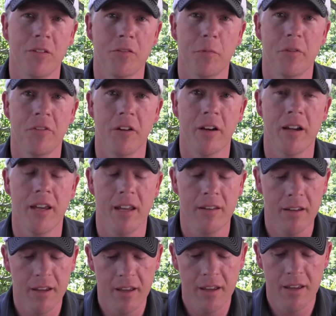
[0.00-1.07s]
Louis, Missouri,
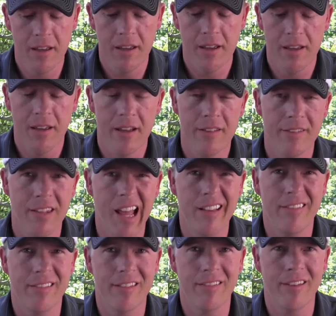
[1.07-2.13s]
and it's
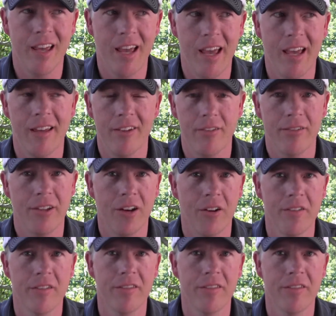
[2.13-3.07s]
nice to say, hey, you know,